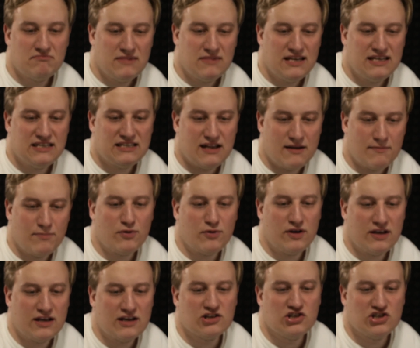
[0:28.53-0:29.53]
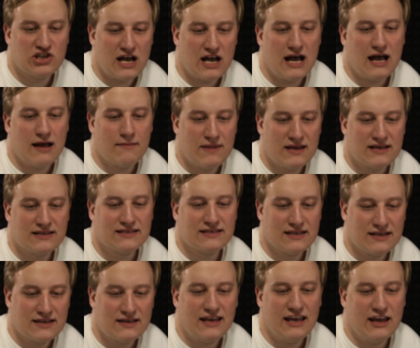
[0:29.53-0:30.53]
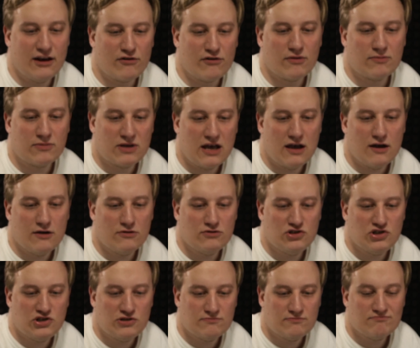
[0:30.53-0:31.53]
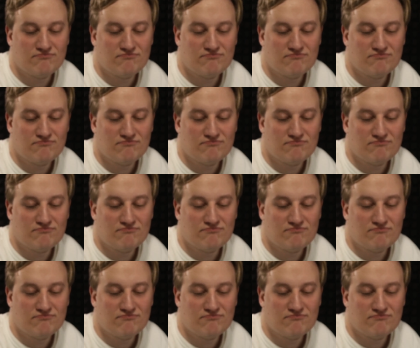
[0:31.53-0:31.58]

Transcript: He's done a pretty good job as an interim coach.